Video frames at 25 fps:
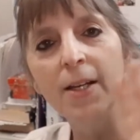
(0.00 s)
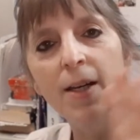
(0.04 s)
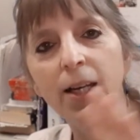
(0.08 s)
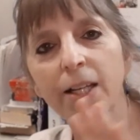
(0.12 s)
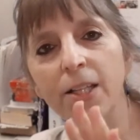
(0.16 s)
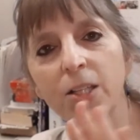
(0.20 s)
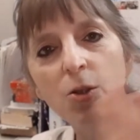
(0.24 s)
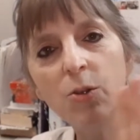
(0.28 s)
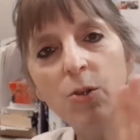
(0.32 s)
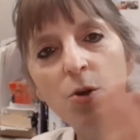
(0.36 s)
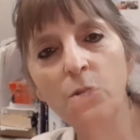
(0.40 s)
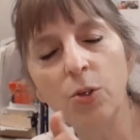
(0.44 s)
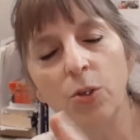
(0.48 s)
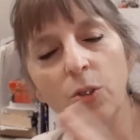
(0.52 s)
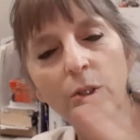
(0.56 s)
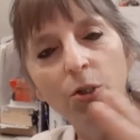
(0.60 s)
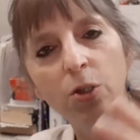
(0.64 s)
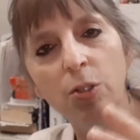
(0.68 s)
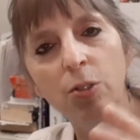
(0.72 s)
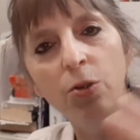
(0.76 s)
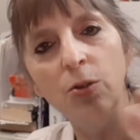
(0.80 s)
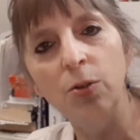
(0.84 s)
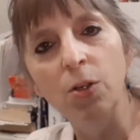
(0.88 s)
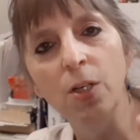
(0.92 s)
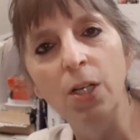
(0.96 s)
And so you can
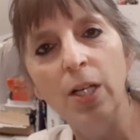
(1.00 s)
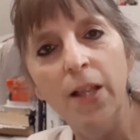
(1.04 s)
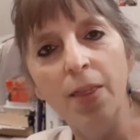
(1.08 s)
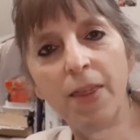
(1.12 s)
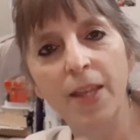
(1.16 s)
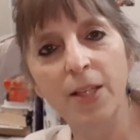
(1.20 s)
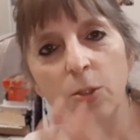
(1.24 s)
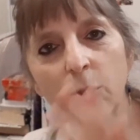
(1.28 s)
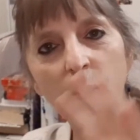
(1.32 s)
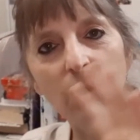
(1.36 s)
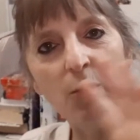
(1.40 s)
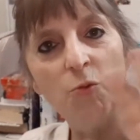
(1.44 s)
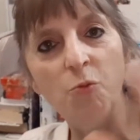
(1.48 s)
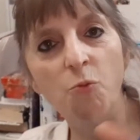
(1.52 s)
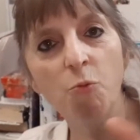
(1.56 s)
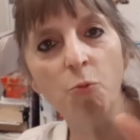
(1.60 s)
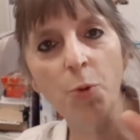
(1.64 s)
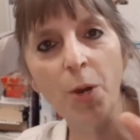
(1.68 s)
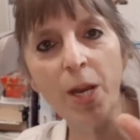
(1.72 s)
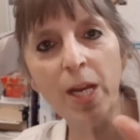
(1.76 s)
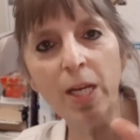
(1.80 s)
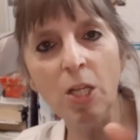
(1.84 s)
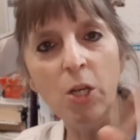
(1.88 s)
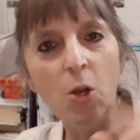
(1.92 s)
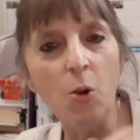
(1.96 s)
do that sort of
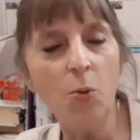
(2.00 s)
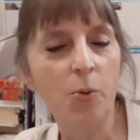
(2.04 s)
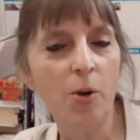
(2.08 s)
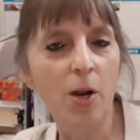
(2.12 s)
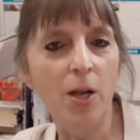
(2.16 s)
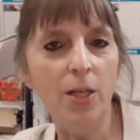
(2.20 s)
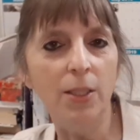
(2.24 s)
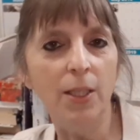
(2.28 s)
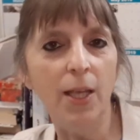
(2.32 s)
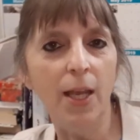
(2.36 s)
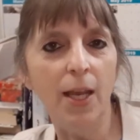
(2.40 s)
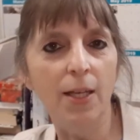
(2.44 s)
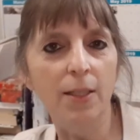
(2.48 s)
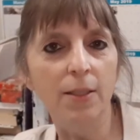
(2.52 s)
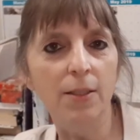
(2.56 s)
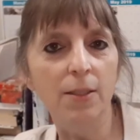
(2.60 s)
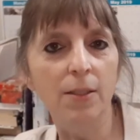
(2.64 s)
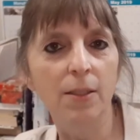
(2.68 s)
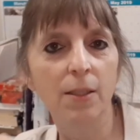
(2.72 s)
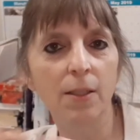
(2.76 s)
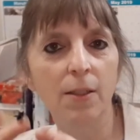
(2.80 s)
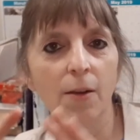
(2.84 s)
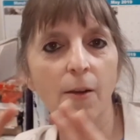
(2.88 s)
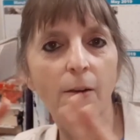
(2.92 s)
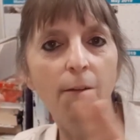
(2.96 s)
radio
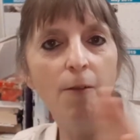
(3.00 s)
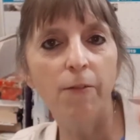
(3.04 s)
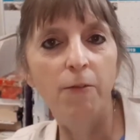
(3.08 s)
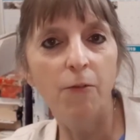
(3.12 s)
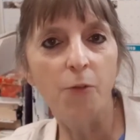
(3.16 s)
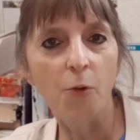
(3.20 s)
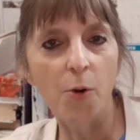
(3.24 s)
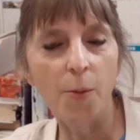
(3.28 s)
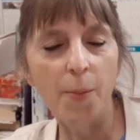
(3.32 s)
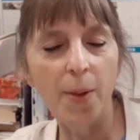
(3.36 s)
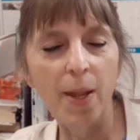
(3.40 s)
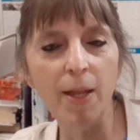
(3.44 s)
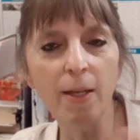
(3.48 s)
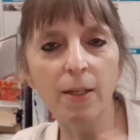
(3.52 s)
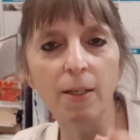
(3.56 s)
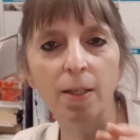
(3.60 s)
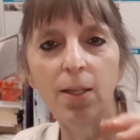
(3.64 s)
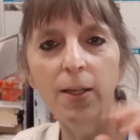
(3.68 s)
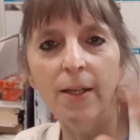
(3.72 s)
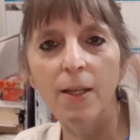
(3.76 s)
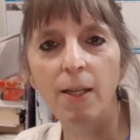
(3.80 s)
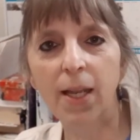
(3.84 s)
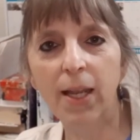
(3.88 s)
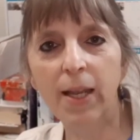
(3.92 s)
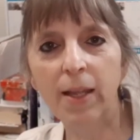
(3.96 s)
broadcast format,
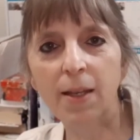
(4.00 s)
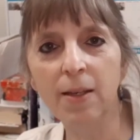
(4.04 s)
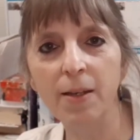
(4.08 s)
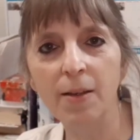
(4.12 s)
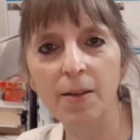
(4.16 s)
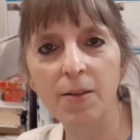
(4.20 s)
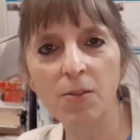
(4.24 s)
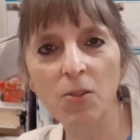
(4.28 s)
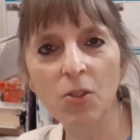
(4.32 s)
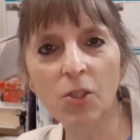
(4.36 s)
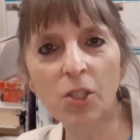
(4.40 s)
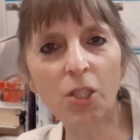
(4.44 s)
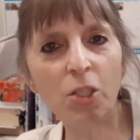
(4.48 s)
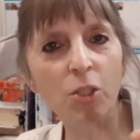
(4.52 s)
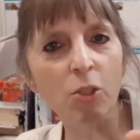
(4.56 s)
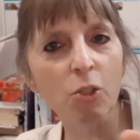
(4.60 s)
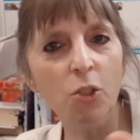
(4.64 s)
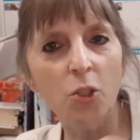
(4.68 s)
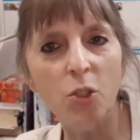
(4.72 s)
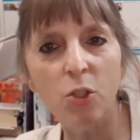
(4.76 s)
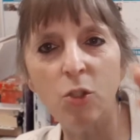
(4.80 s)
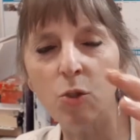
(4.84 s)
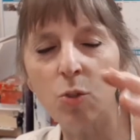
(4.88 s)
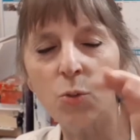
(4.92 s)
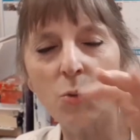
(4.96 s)
and just
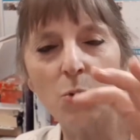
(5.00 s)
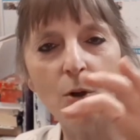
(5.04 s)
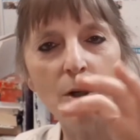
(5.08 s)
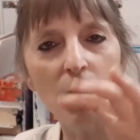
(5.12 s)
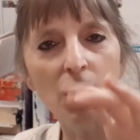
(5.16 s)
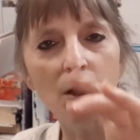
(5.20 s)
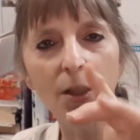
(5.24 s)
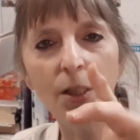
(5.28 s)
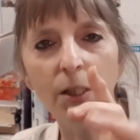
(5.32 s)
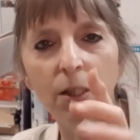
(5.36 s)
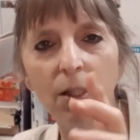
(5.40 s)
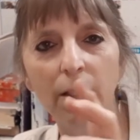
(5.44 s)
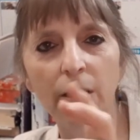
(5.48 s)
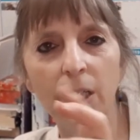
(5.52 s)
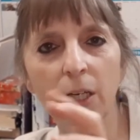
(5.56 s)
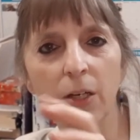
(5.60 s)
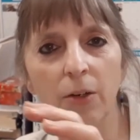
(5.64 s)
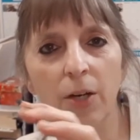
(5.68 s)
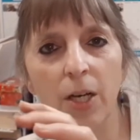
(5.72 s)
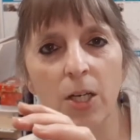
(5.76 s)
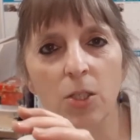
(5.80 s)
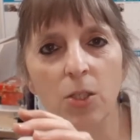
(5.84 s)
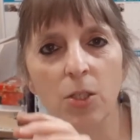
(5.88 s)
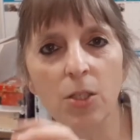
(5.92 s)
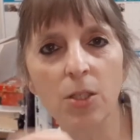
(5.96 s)
short little
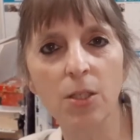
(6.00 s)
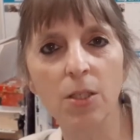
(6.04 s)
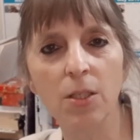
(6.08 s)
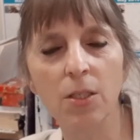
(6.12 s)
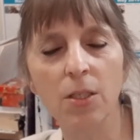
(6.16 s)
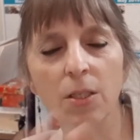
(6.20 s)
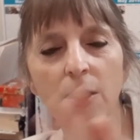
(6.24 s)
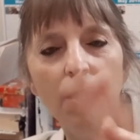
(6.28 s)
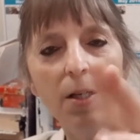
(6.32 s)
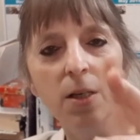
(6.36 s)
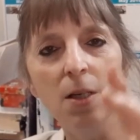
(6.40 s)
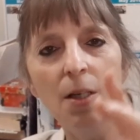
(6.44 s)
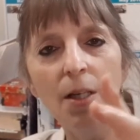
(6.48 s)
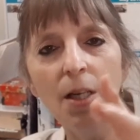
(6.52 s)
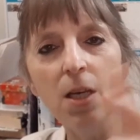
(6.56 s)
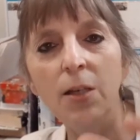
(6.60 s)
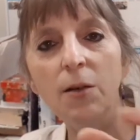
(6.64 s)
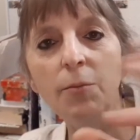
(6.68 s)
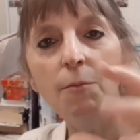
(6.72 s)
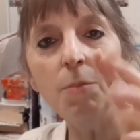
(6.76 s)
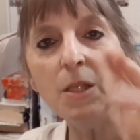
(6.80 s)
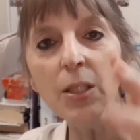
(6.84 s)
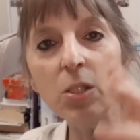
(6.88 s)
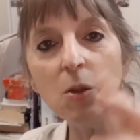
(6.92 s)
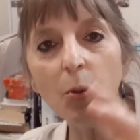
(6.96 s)
narrations
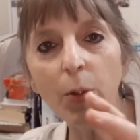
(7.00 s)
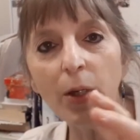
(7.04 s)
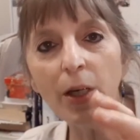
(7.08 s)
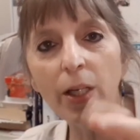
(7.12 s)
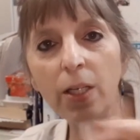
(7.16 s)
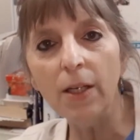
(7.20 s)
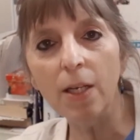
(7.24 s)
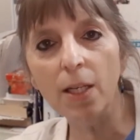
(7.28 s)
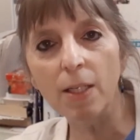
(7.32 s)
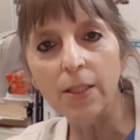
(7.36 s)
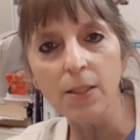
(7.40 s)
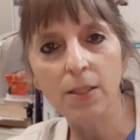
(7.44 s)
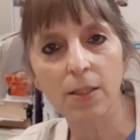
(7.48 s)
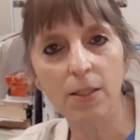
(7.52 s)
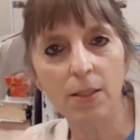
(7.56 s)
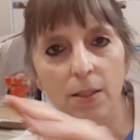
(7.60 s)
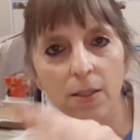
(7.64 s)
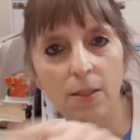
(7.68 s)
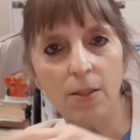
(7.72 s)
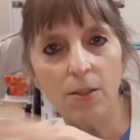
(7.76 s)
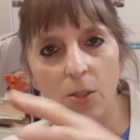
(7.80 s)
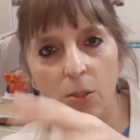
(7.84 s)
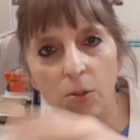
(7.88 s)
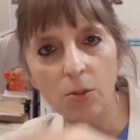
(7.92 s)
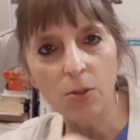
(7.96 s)
in between as
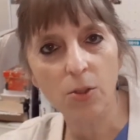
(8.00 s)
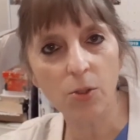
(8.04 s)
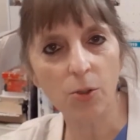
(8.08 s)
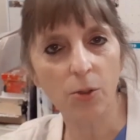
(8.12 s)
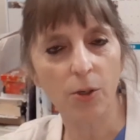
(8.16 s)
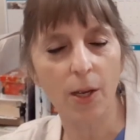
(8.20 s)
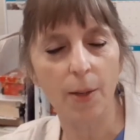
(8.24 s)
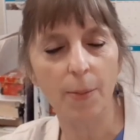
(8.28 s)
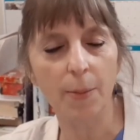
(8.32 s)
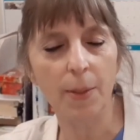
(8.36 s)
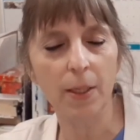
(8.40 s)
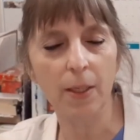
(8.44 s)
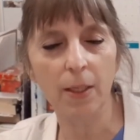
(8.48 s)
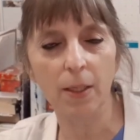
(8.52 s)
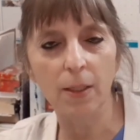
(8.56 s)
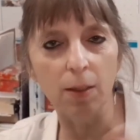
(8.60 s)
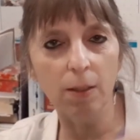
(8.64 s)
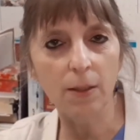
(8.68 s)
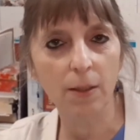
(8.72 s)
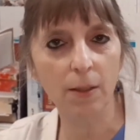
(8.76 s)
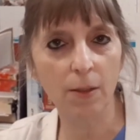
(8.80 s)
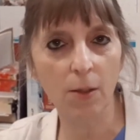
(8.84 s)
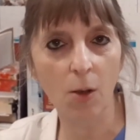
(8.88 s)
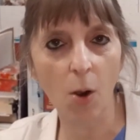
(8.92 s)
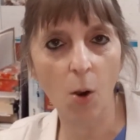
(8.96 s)
students are coming and
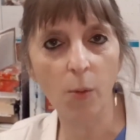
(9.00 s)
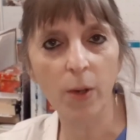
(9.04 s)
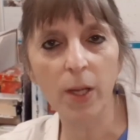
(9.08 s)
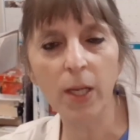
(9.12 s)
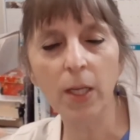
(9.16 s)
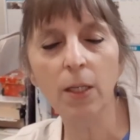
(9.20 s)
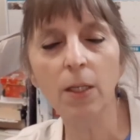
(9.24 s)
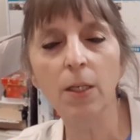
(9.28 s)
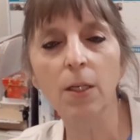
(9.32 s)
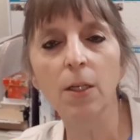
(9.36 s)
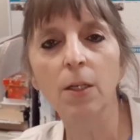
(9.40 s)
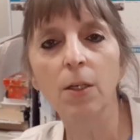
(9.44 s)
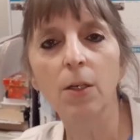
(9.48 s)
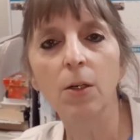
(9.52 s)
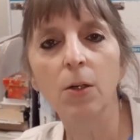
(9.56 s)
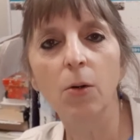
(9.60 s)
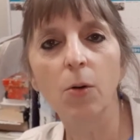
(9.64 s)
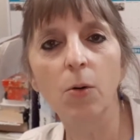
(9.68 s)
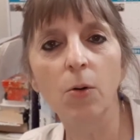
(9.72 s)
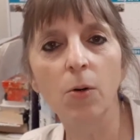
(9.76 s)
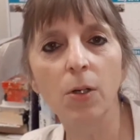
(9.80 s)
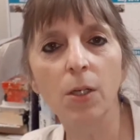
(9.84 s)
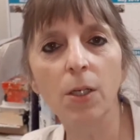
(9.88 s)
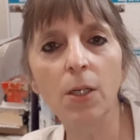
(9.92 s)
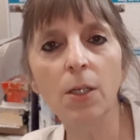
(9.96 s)
going,
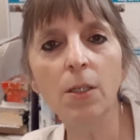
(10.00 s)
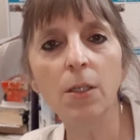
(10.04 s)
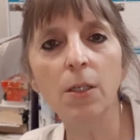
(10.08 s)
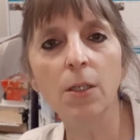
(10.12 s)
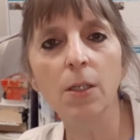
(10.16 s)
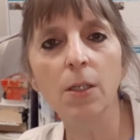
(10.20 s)
or